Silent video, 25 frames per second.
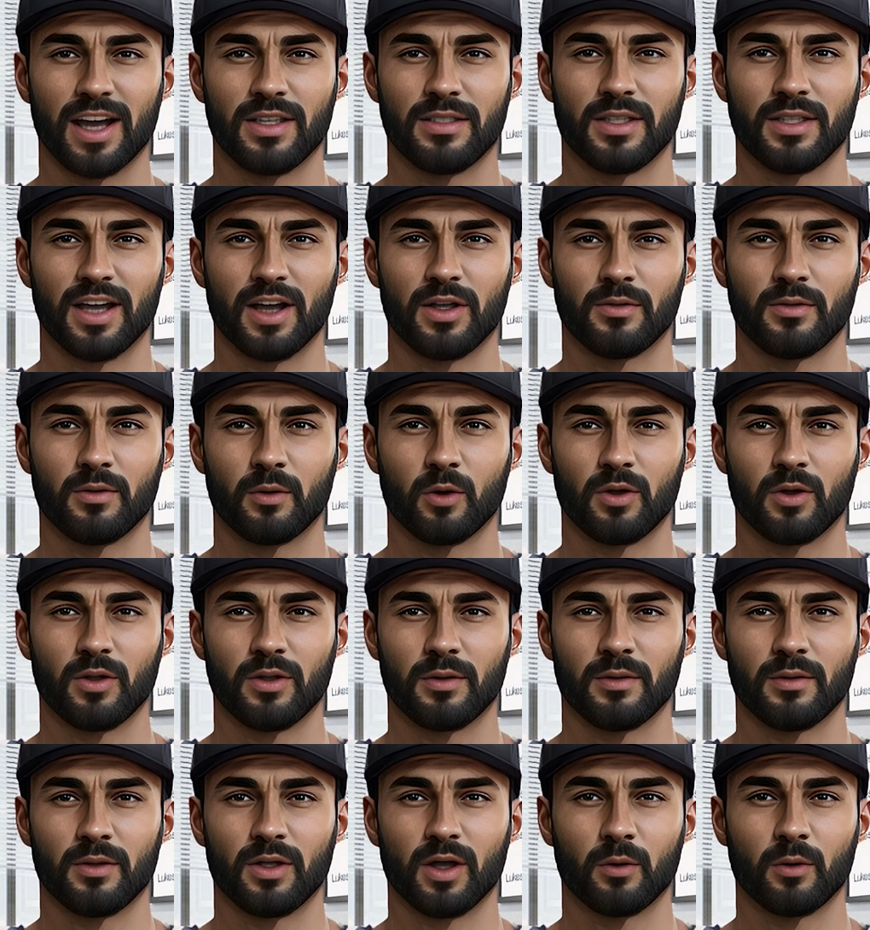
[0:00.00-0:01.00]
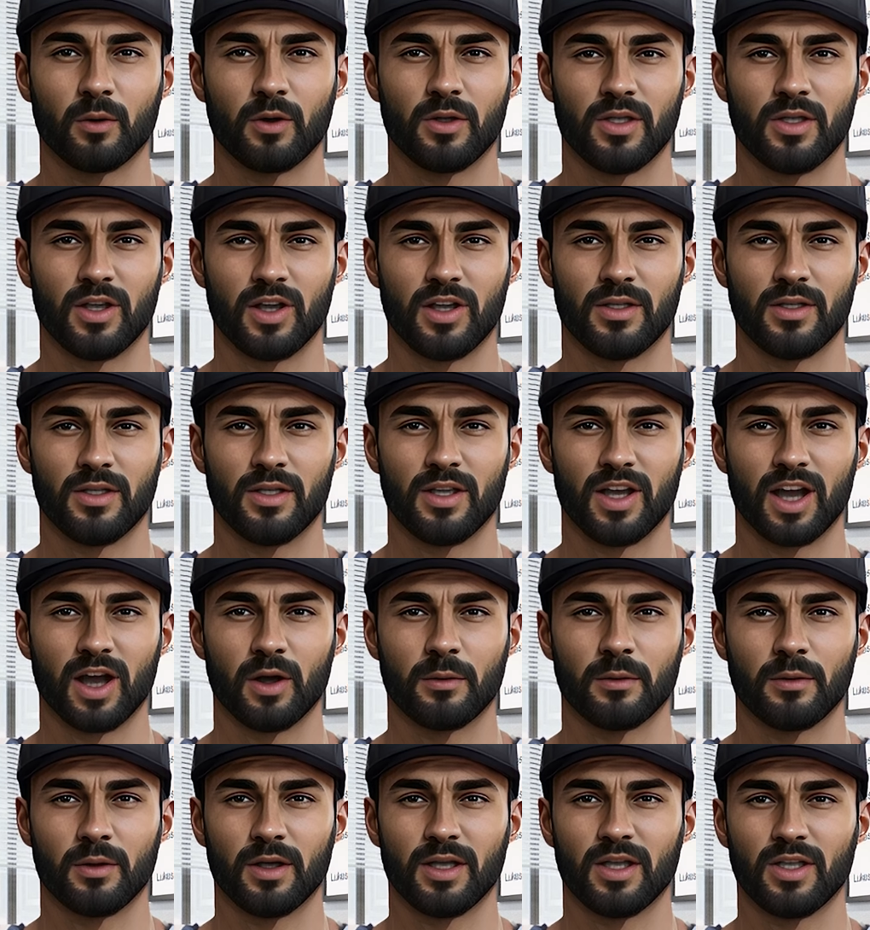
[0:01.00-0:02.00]
and therefore, the return to
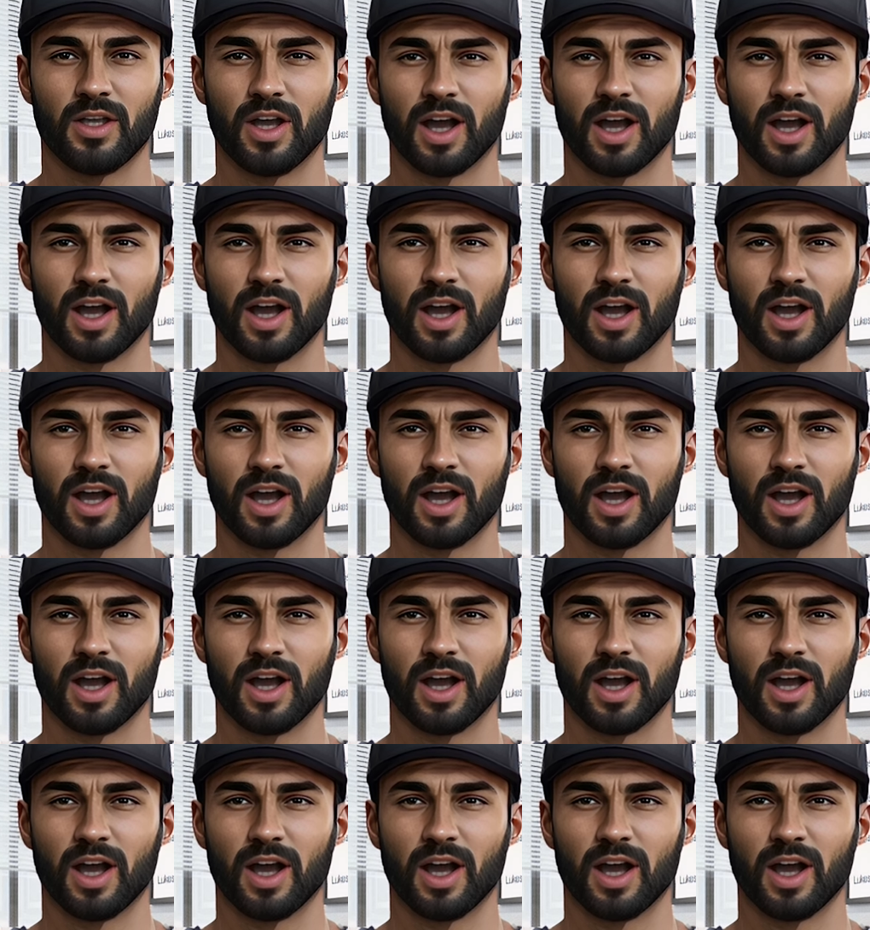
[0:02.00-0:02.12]
company